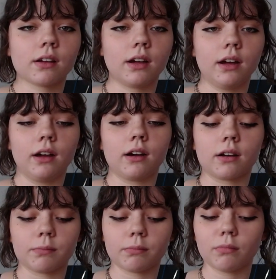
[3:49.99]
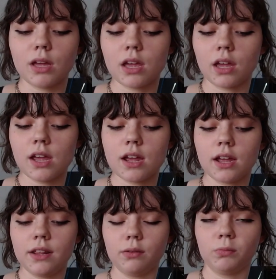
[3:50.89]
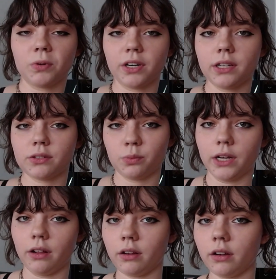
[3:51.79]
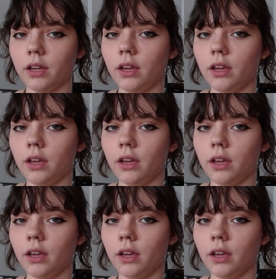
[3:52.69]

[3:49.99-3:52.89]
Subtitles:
in the morning as well.